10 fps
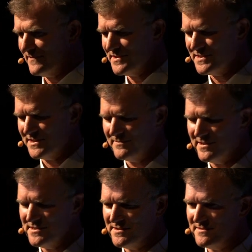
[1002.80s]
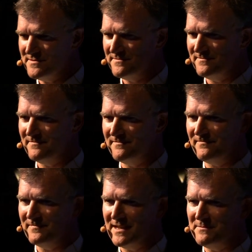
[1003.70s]
she said to me, just
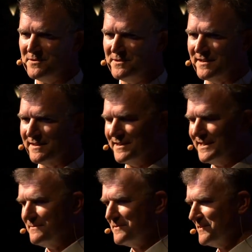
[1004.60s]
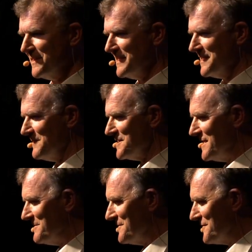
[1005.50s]
keep doing it. And I kept doing it, nothing much
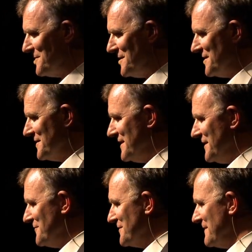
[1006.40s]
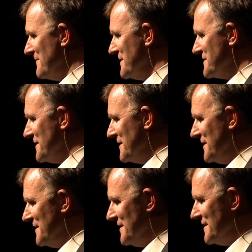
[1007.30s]
happened for a while. And then after a couple of weeks, I
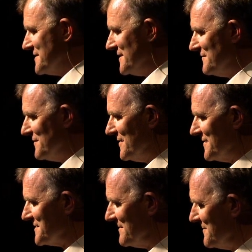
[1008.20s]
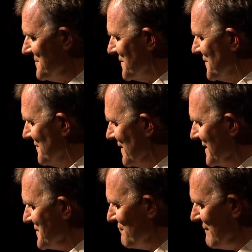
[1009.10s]
started to feel like someone was sort of
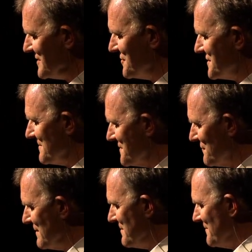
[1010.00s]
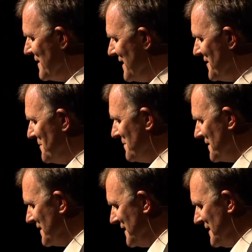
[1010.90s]
like these rashes, someone was ripping my heart
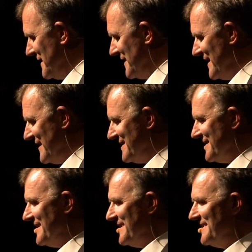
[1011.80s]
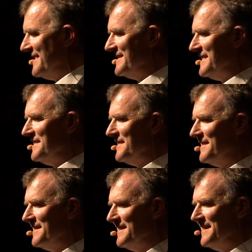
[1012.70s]
open. And then
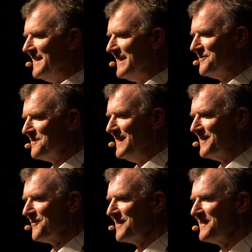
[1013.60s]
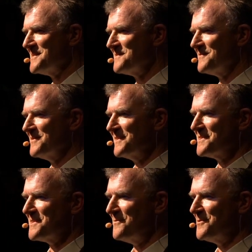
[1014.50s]
after about 3 months of doing
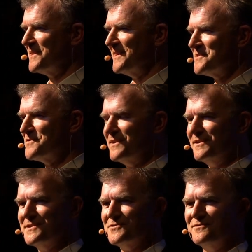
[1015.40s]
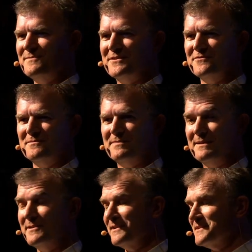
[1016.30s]
this, I walked down the street and I saw a mother and a
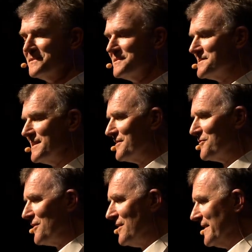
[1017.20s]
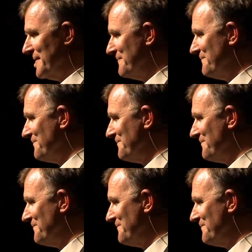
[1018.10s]
baby and I just started crying.